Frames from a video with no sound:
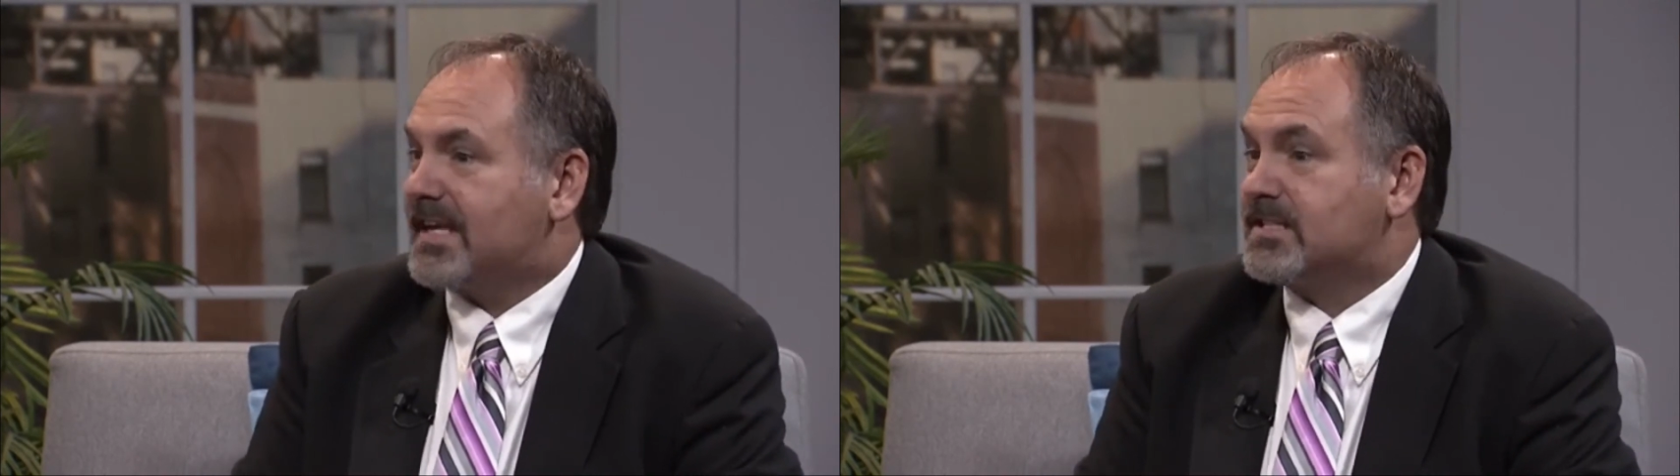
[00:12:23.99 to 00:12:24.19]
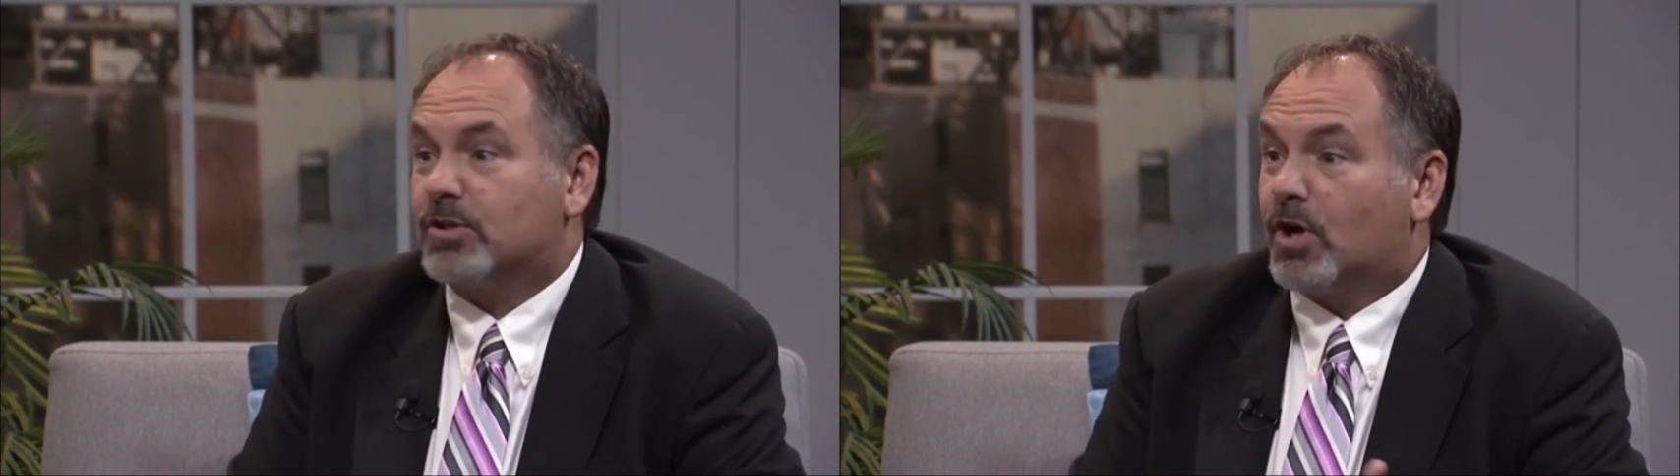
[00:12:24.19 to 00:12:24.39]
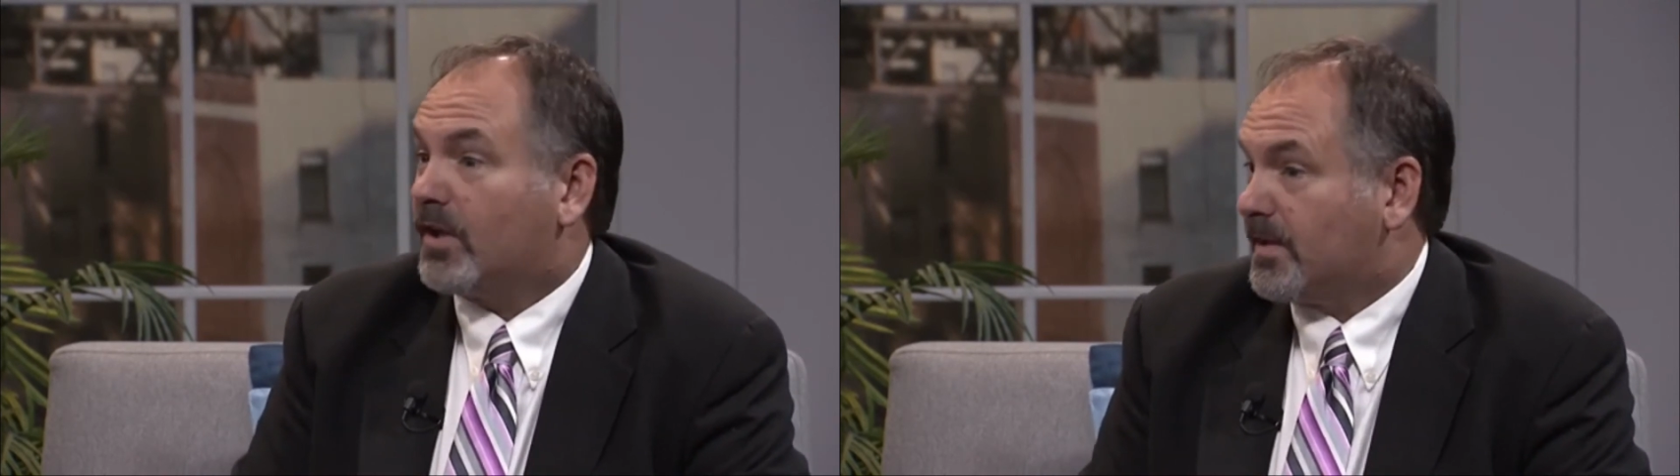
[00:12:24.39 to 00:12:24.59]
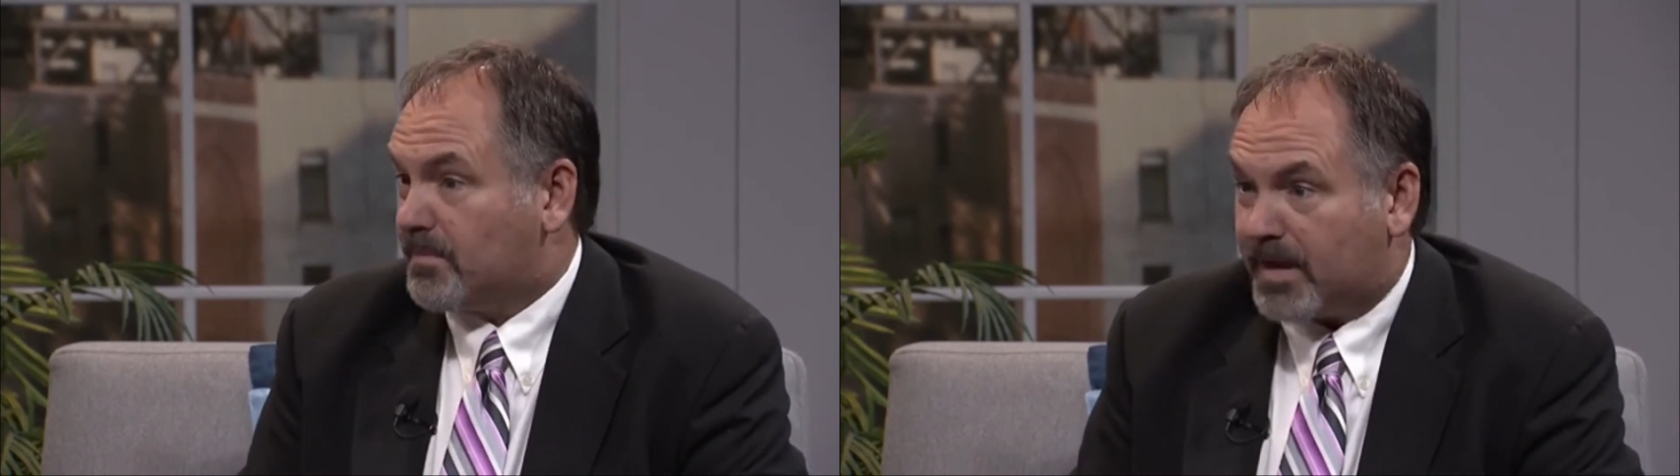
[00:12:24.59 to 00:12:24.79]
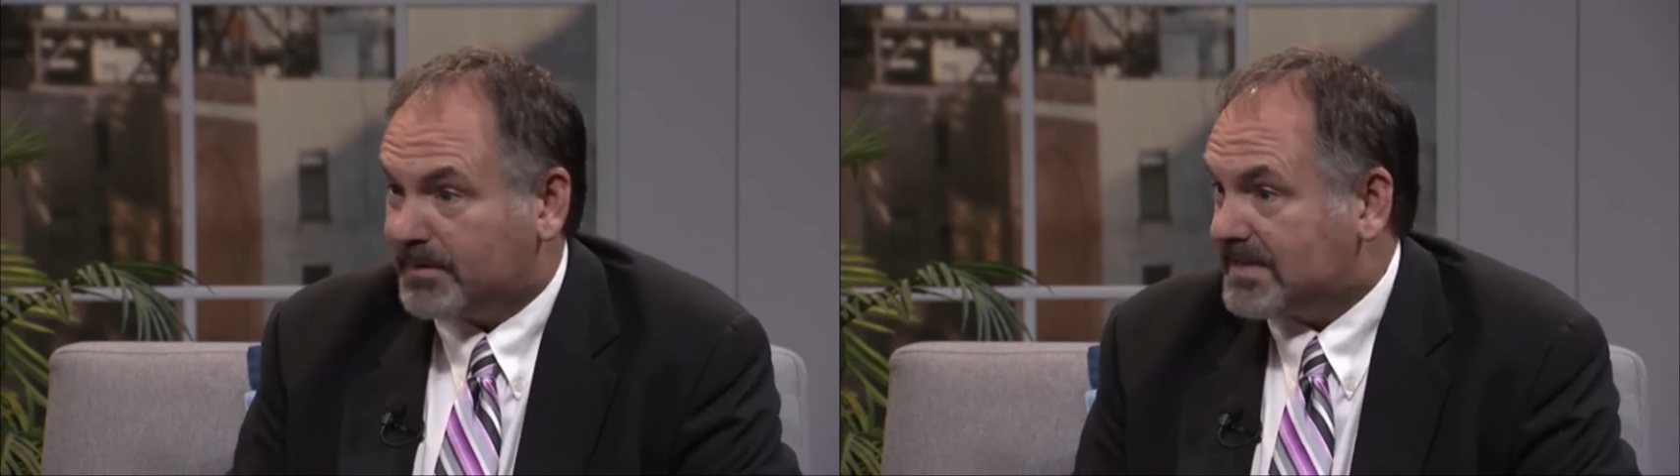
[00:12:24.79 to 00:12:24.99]
I still call them
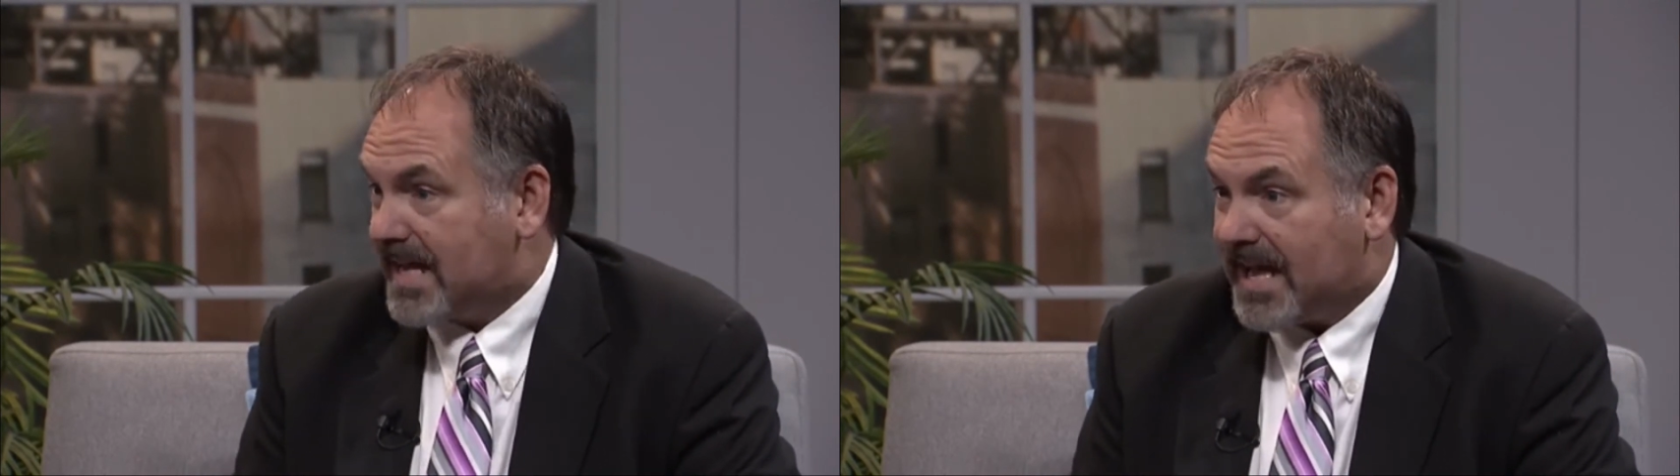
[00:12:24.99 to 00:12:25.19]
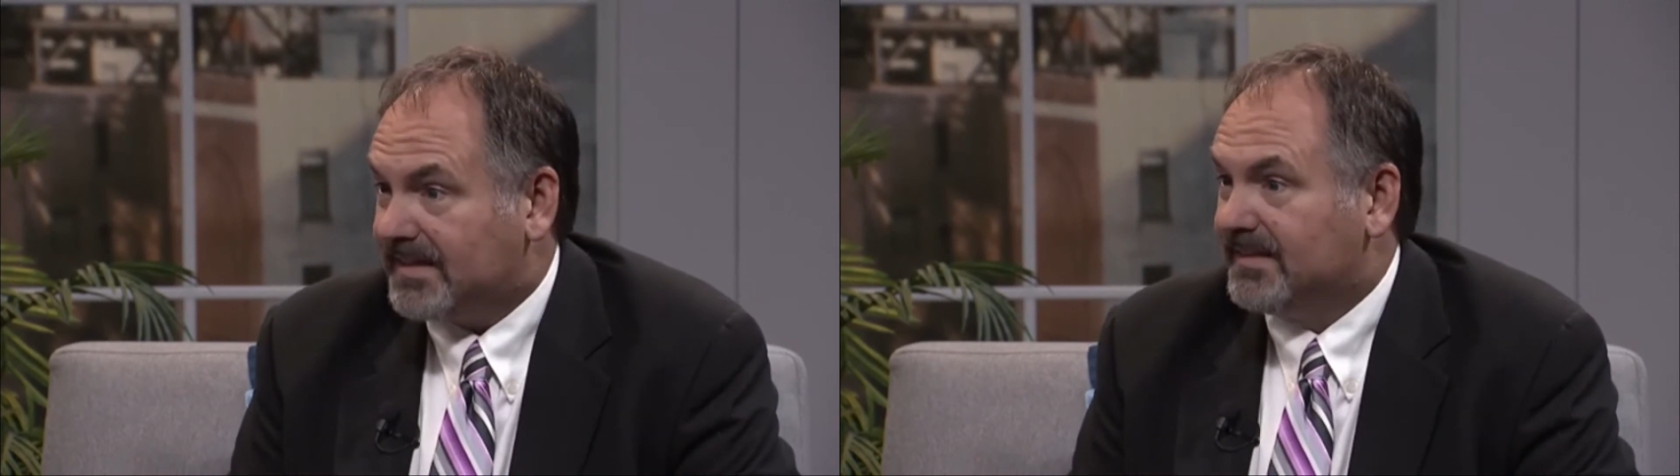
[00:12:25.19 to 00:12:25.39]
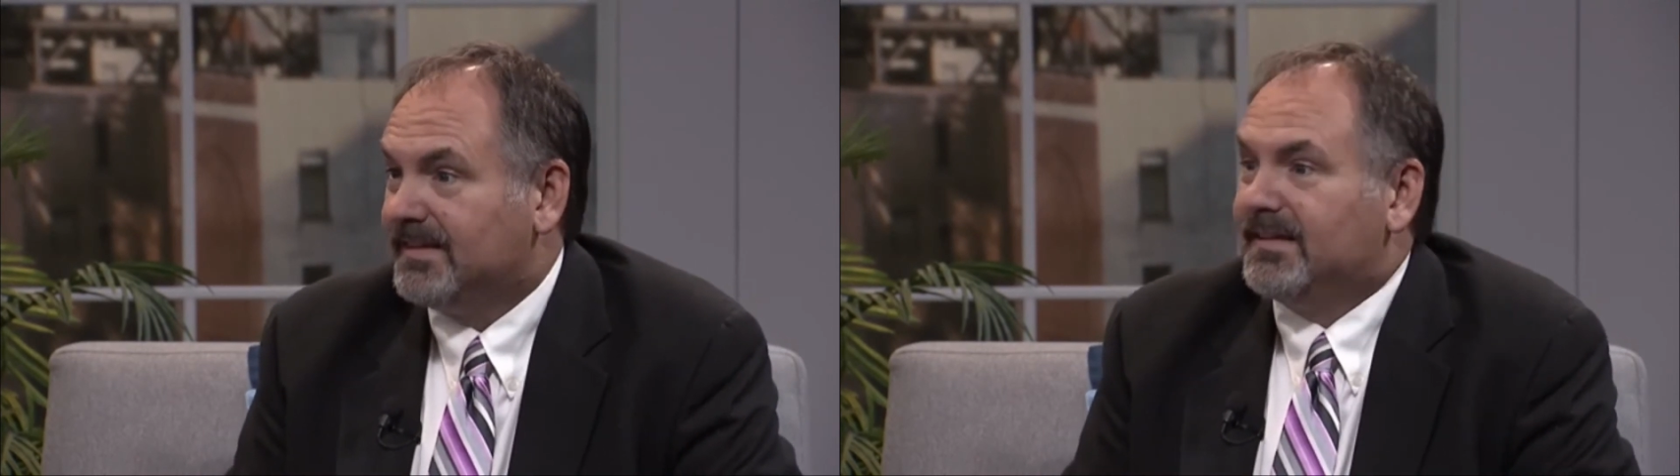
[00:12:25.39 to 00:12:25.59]
mom and dad.